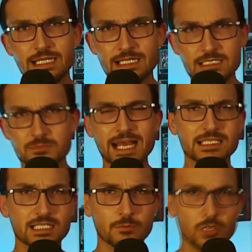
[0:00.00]
and his
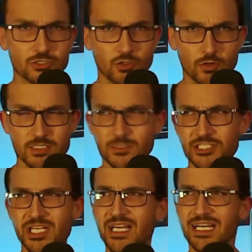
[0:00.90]
basketball shorts,
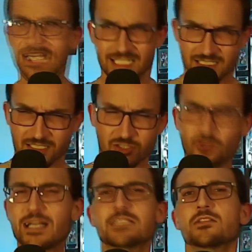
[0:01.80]
which,
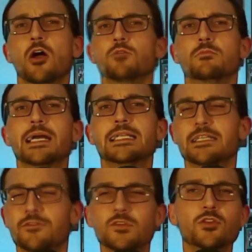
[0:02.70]
Christ almighty,
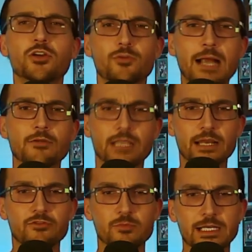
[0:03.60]
if you look around at
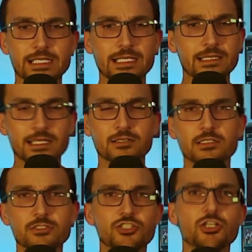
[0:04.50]
everybody and they're
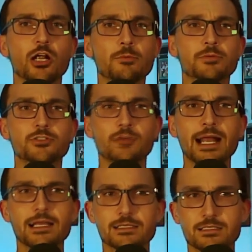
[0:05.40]
in sharp
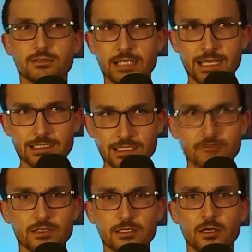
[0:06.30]
dress, okay,
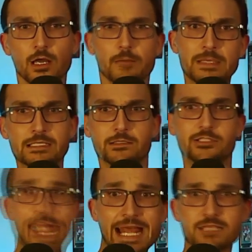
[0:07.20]
even Ms.
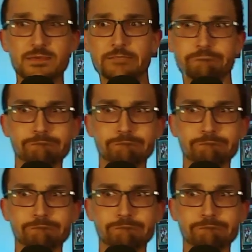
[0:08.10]
Jasmine,